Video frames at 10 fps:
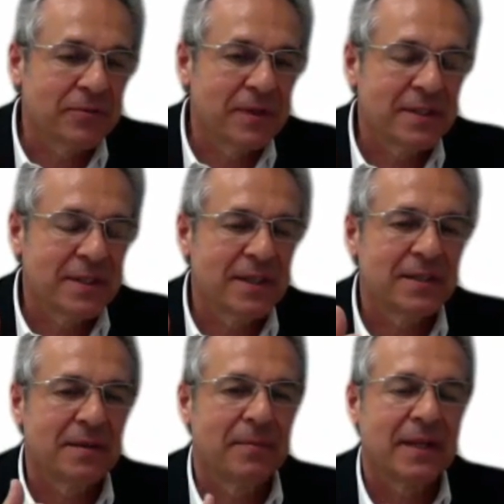of
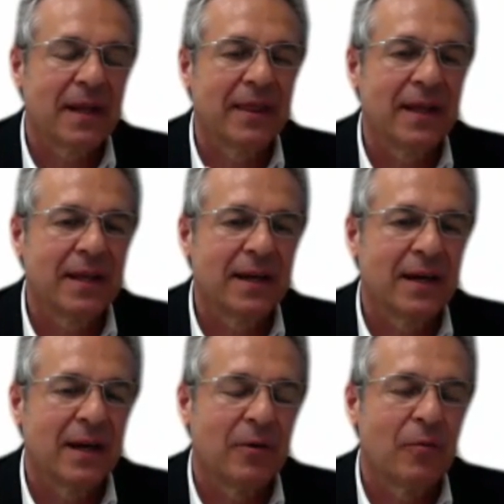disease, but I think
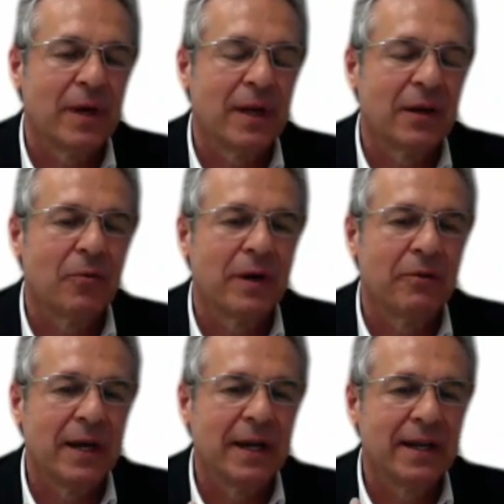we
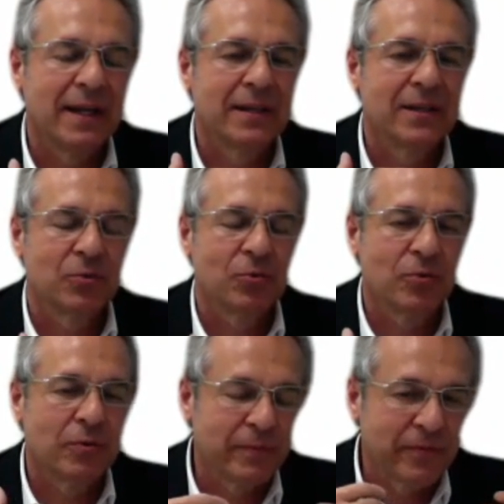really need
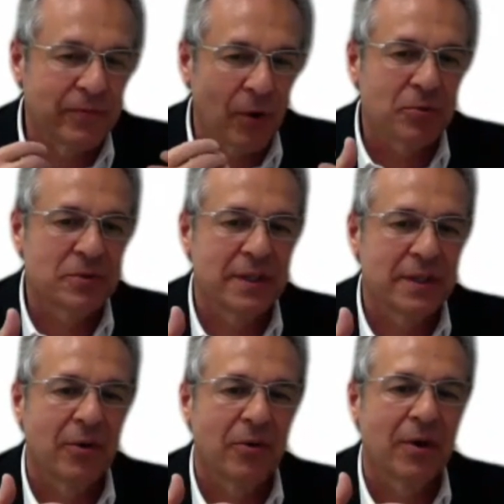to
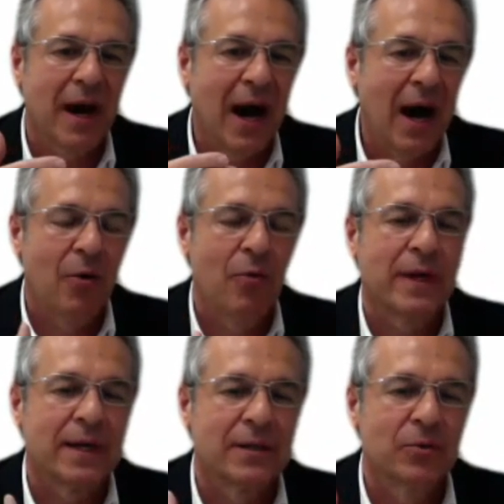focusing on how we
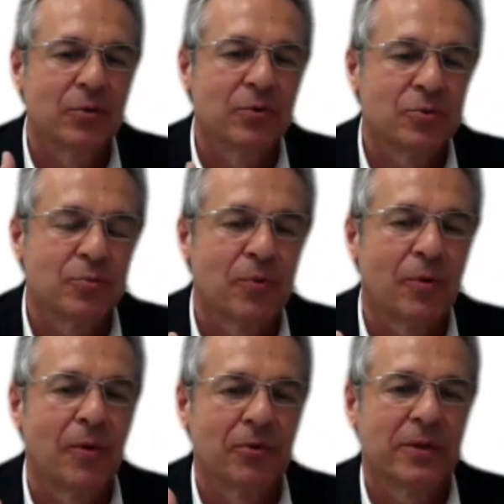can do to
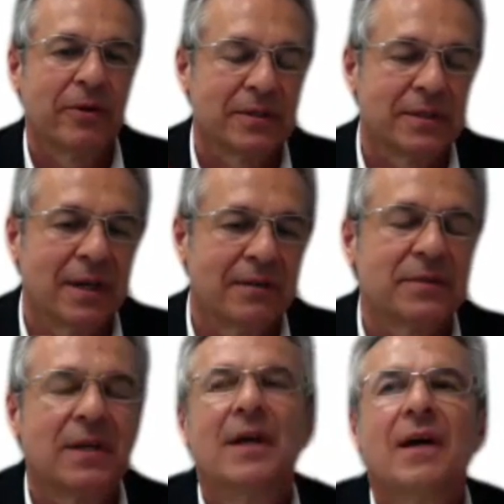promoting
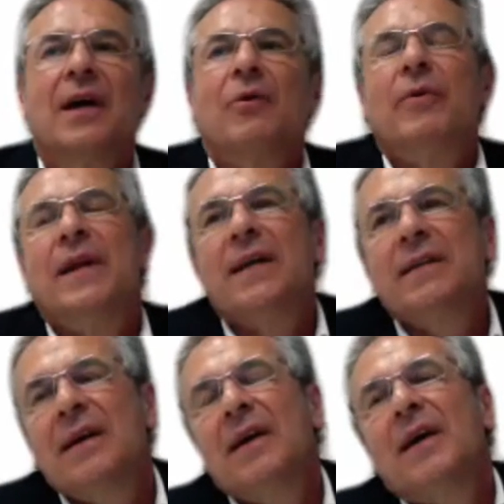ourselves. We
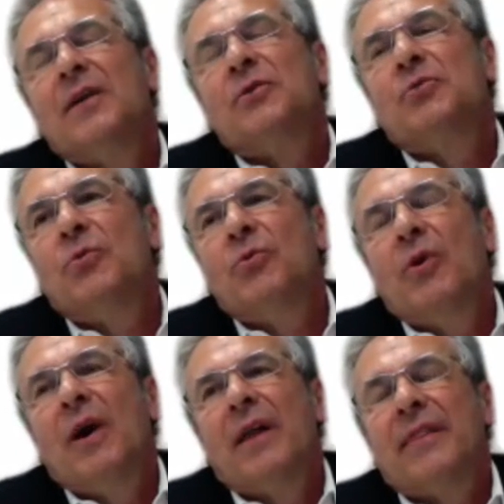need
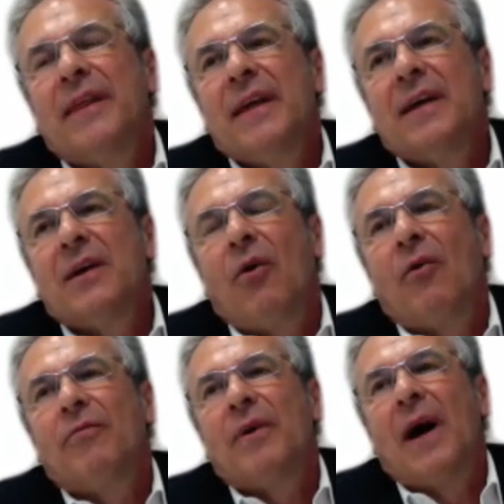to think
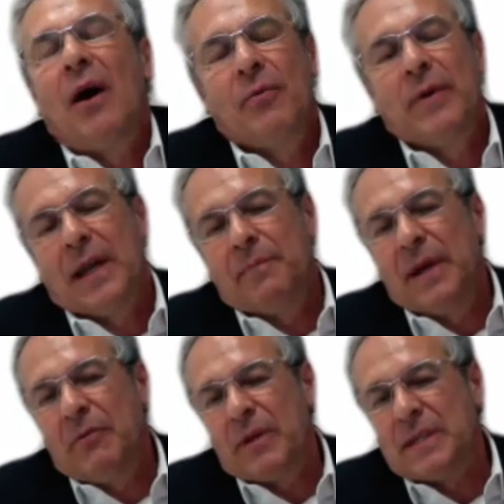of how we can
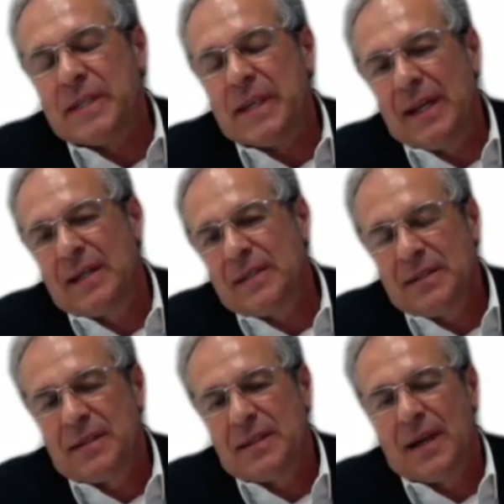be resilient
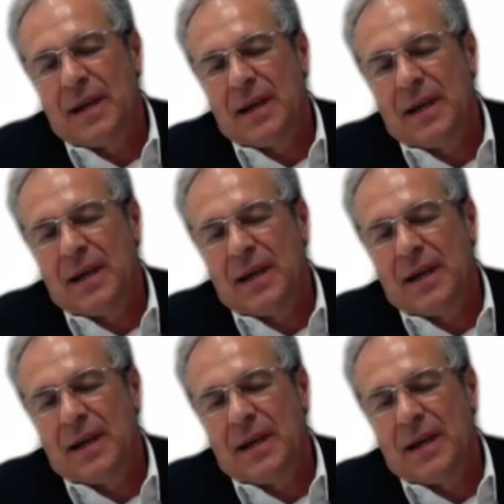and how
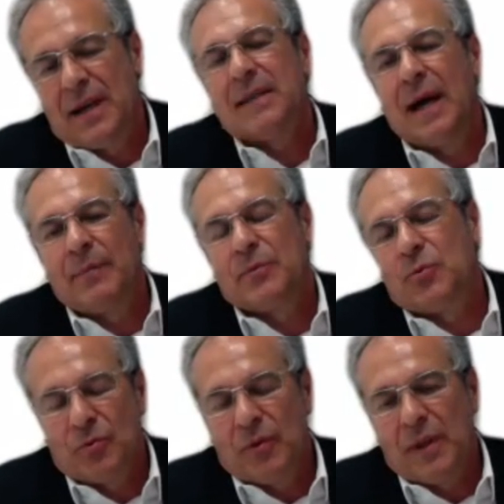we can adapt
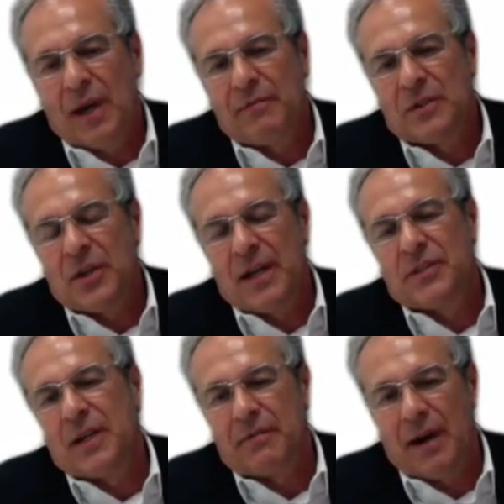to the
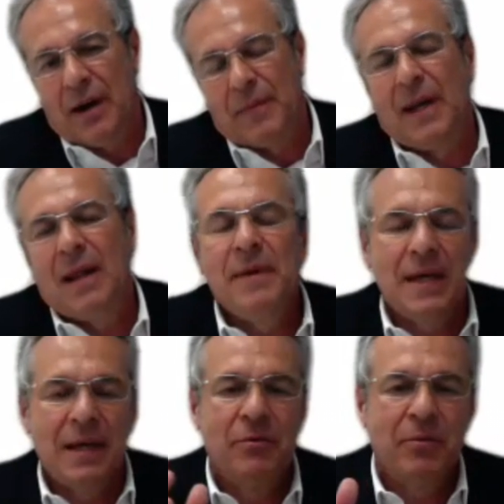ever-changing environment. Let me
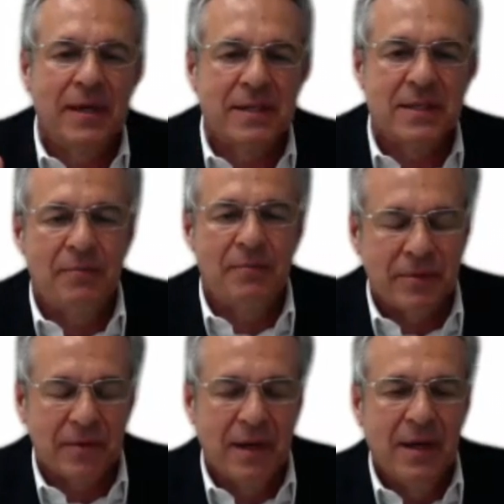give you an example.
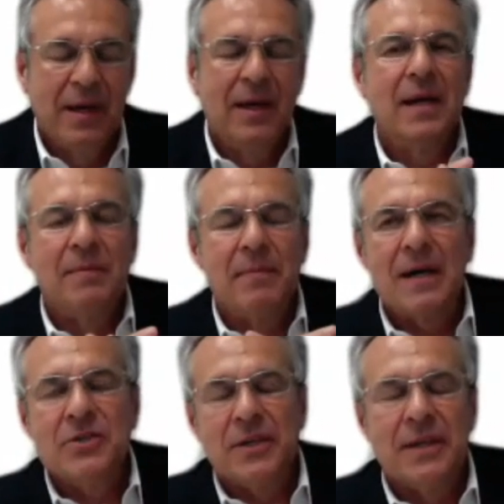
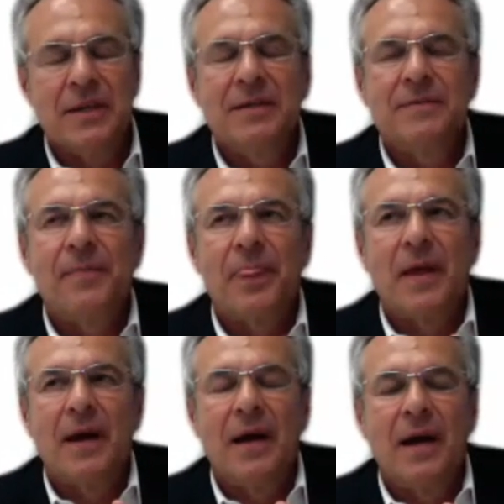Imagine
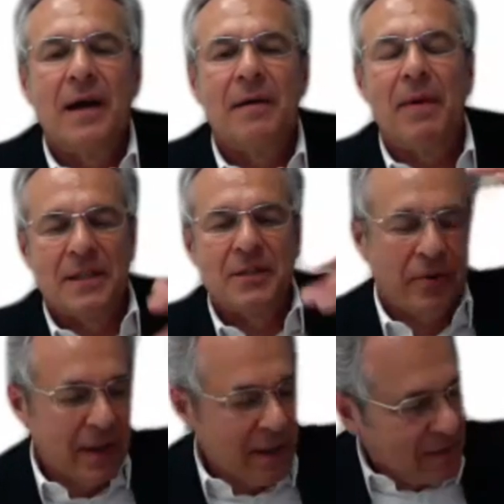a
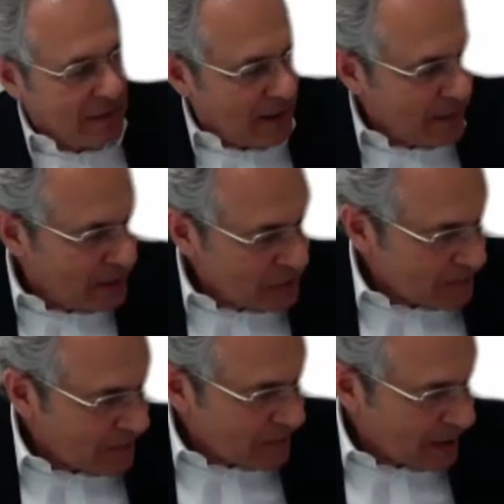battery. Let me use
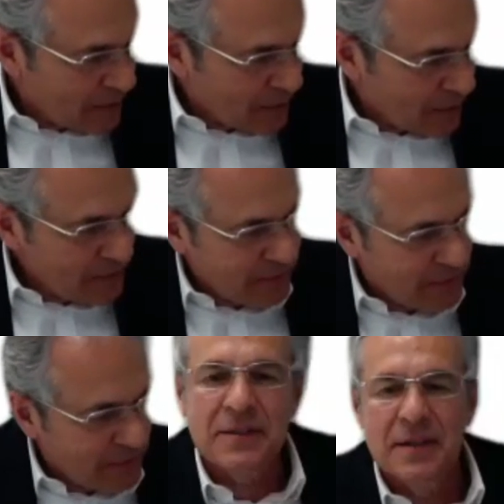my phone for
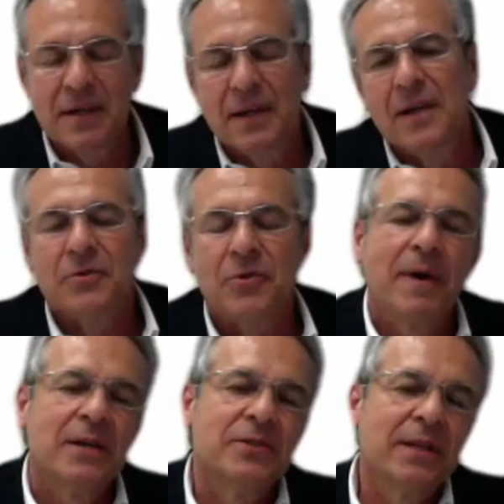this. So
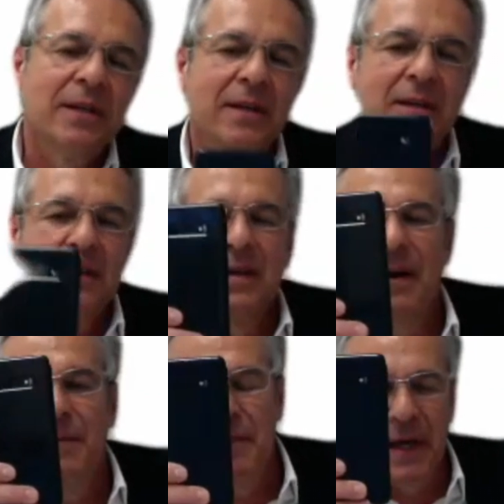imagine
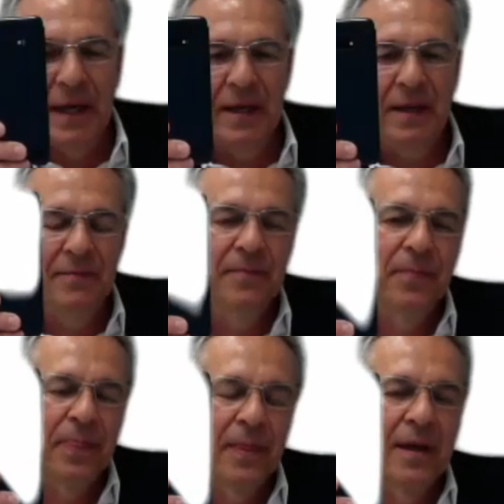me.
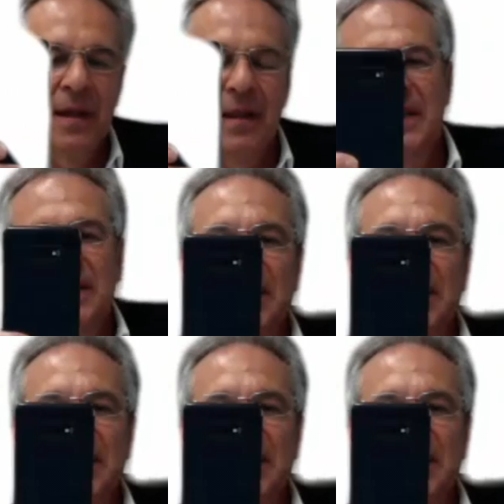This